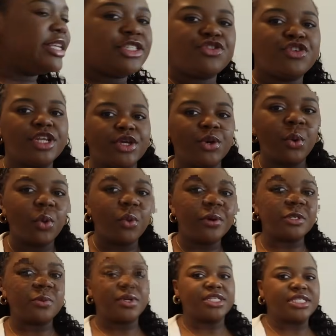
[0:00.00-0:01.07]
literally
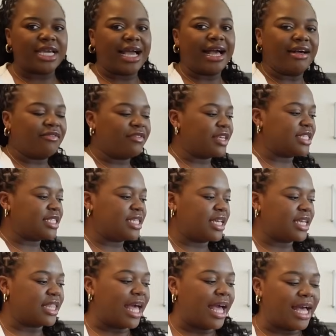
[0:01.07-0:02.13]
always wanted to have a
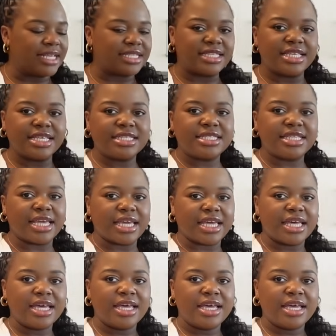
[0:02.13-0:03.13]
sink that has this, like,